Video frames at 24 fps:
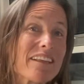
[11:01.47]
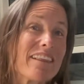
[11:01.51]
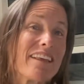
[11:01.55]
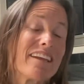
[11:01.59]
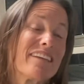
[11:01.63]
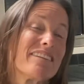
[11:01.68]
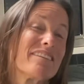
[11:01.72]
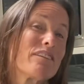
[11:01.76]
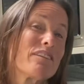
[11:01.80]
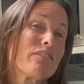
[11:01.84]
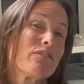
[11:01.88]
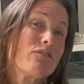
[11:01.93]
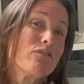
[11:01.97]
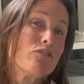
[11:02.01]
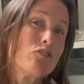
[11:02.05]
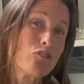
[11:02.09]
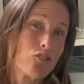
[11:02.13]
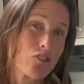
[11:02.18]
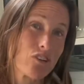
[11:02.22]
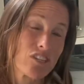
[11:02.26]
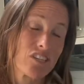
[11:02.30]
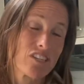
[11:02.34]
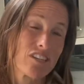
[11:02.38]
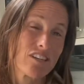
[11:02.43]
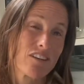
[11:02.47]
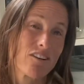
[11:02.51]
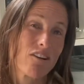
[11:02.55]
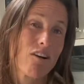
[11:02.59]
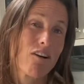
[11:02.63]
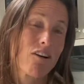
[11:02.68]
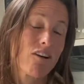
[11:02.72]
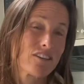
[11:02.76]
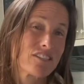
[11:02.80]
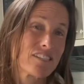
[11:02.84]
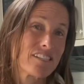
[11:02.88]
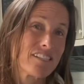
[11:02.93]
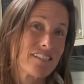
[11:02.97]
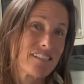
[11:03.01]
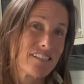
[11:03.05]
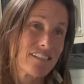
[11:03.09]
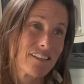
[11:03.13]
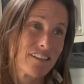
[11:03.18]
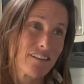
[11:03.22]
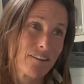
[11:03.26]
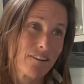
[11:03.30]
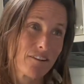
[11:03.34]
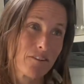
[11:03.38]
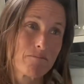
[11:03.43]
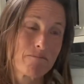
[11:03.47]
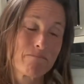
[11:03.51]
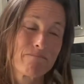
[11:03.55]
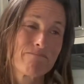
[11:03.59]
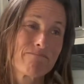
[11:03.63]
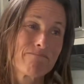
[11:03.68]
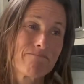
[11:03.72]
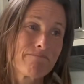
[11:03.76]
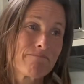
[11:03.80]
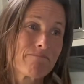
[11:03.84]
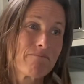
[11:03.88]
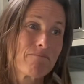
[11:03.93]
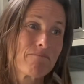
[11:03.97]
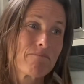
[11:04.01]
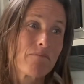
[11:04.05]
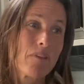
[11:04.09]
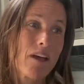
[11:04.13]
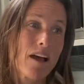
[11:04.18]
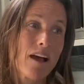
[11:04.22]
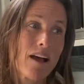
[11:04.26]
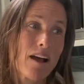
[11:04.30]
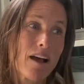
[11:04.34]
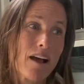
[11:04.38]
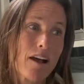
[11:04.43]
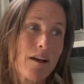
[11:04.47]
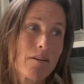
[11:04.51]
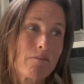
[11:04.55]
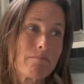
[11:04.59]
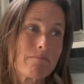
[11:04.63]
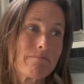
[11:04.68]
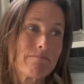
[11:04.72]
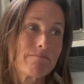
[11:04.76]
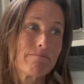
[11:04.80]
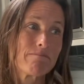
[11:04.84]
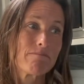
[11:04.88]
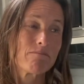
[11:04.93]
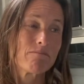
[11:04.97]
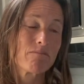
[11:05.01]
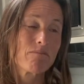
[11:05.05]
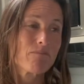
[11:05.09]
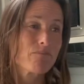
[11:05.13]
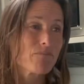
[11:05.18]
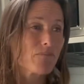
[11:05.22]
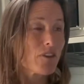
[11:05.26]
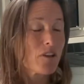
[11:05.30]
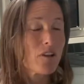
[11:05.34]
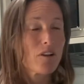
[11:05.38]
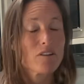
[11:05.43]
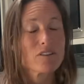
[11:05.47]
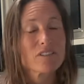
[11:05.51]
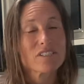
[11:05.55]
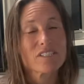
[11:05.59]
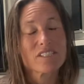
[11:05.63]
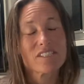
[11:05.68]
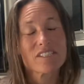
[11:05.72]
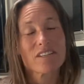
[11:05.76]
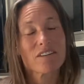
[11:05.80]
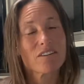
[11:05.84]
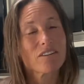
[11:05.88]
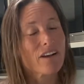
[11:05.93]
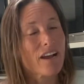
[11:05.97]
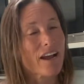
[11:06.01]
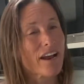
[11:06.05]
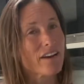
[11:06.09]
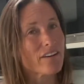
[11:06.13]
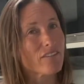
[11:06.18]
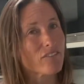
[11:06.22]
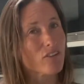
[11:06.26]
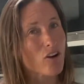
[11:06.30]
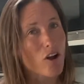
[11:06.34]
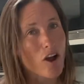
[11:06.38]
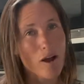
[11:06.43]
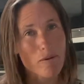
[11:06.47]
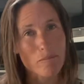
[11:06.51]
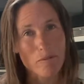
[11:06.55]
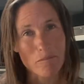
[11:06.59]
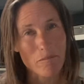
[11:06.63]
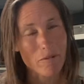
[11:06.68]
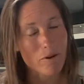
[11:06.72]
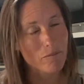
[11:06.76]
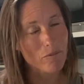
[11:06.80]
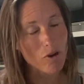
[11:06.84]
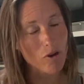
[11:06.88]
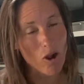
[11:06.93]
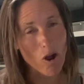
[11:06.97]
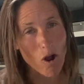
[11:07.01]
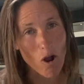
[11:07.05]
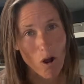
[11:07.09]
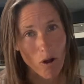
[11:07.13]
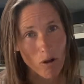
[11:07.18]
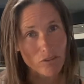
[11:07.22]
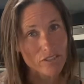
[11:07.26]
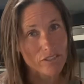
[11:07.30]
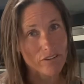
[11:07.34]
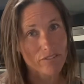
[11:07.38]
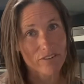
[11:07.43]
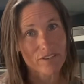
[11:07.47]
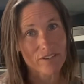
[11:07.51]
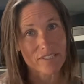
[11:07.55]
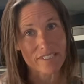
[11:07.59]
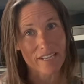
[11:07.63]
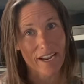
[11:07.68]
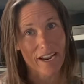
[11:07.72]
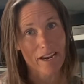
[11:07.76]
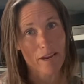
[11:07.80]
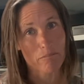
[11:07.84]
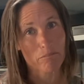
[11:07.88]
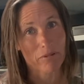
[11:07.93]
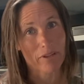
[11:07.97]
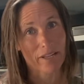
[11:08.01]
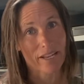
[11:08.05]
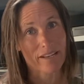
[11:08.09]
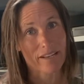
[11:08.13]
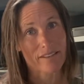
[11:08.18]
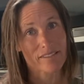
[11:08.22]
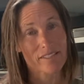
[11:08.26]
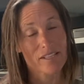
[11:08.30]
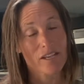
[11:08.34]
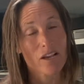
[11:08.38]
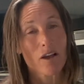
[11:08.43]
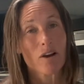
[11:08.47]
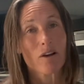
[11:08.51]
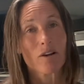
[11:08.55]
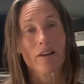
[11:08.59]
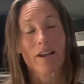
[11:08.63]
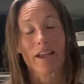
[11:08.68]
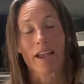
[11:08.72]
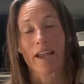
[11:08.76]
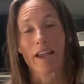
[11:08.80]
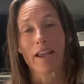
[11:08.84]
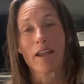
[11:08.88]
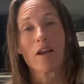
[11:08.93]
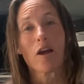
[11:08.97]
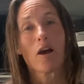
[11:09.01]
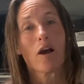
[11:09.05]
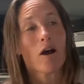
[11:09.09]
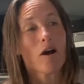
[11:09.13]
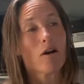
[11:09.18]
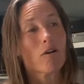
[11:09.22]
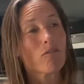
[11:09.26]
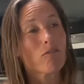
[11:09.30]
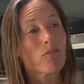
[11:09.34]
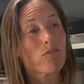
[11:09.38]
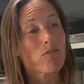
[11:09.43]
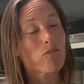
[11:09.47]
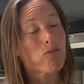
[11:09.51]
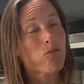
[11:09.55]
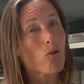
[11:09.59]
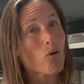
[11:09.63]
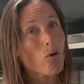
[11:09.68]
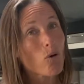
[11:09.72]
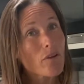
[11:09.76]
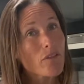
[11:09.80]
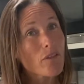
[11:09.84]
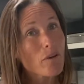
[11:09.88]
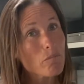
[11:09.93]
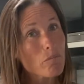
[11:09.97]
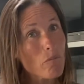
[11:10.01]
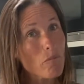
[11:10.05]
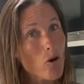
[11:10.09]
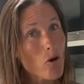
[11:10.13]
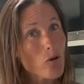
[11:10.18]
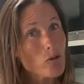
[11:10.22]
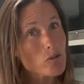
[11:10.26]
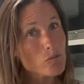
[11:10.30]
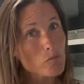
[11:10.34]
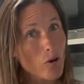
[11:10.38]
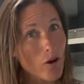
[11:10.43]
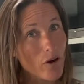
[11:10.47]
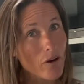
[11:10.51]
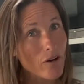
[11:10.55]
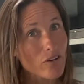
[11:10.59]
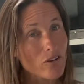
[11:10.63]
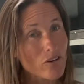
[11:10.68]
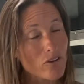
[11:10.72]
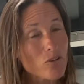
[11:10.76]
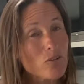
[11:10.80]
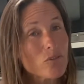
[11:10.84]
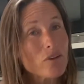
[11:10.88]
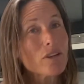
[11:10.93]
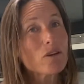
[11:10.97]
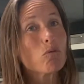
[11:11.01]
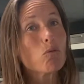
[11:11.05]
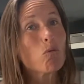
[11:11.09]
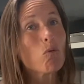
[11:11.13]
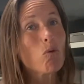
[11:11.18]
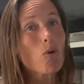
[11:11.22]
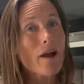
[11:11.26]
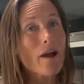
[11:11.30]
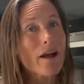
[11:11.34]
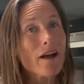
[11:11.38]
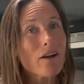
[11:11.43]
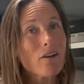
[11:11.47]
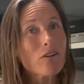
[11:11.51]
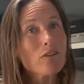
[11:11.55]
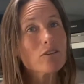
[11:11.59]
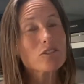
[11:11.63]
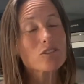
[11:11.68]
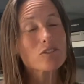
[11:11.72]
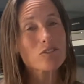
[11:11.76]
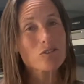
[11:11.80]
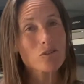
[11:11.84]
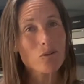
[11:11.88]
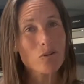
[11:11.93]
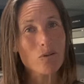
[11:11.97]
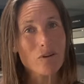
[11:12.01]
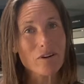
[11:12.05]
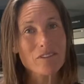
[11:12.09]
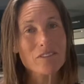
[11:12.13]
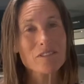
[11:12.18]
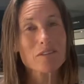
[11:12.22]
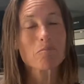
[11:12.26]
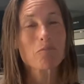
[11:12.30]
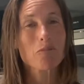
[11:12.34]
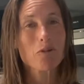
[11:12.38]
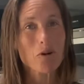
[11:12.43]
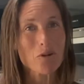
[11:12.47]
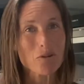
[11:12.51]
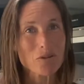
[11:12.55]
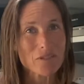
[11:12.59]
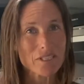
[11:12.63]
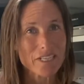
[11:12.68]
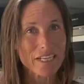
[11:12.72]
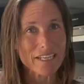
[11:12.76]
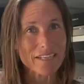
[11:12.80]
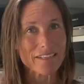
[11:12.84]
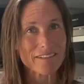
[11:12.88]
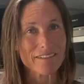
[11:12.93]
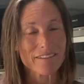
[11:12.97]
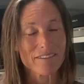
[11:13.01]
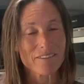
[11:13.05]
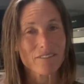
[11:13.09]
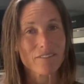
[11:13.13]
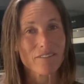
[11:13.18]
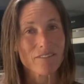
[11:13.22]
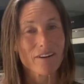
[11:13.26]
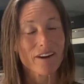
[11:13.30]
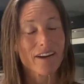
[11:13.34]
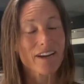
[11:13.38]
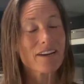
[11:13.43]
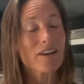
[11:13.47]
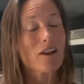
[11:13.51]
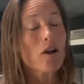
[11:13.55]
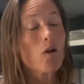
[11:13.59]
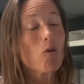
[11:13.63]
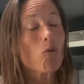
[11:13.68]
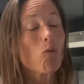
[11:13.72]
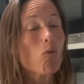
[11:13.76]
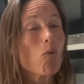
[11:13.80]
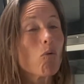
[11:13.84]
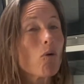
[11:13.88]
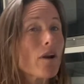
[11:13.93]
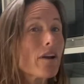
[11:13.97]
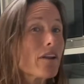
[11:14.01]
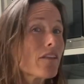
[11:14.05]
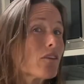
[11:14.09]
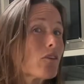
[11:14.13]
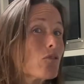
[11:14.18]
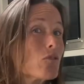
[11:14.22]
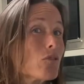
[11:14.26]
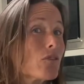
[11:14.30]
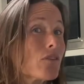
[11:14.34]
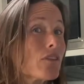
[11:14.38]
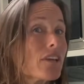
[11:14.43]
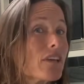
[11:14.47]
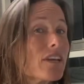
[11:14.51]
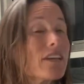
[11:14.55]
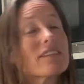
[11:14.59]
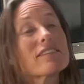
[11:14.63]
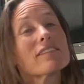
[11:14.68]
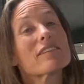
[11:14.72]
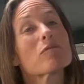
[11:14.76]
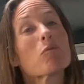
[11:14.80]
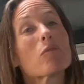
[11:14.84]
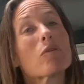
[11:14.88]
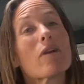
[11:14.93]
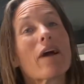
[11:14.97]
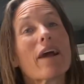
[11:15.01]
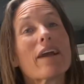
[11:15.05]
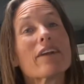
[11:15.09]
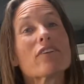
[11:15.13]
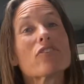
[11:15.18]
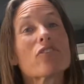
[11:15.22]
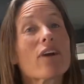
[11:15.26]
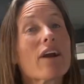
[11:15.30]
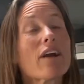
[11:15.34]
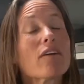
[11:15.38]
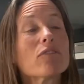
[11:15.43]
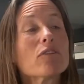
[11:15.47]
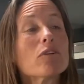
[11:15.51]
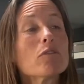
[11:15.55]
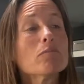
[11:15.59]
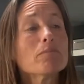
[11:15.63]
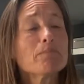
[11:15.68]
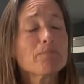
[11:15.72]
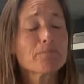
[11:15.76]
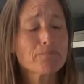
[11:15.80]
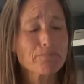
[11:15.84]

things of nutrition are still kind of common among all different diet plans. Okay? For the most part, you need well-sourced protein. Right? One of the cool things is when I travel,